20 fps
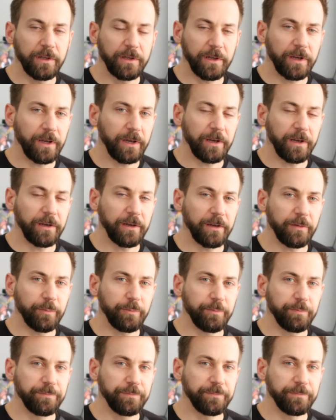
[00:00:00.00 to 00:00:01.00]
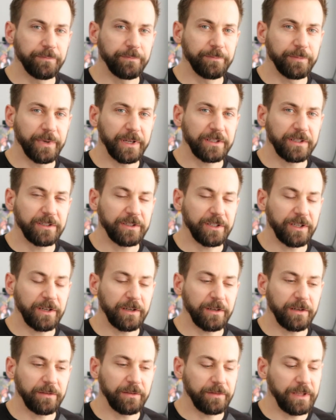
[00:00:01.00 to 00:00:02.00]
But
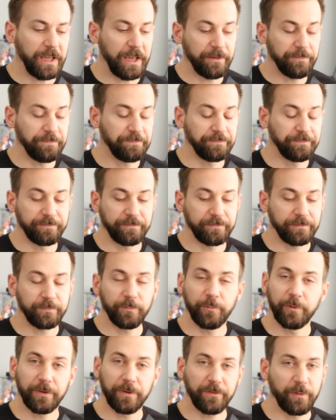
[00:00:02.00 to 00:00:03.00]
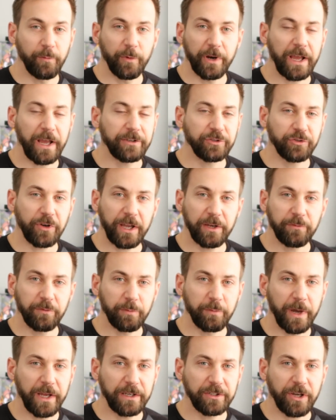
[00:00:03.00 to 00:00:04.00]
yeah, from what I tried
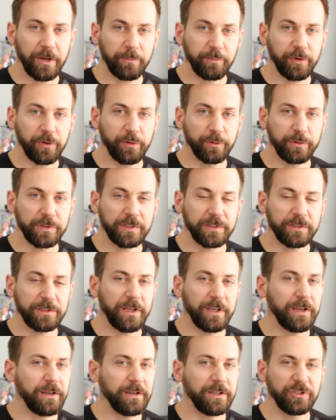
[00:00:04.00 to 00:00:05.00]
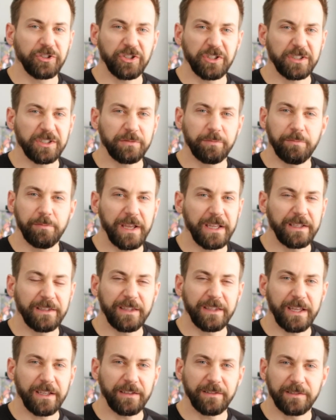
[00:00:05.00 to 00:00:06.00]
with my top coats, it just made
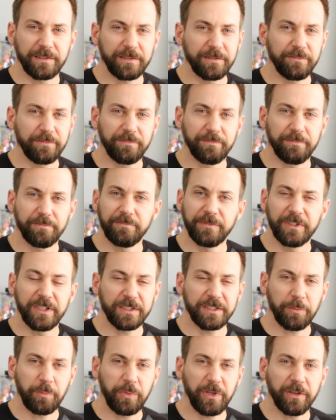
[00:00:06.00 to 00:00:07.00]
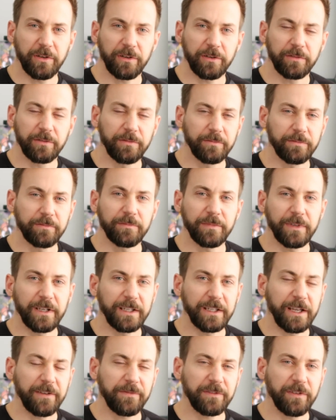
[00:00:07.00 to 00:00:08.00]
things disappear
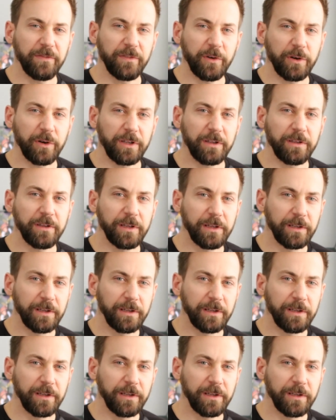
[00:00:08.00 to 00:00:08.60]
and left a very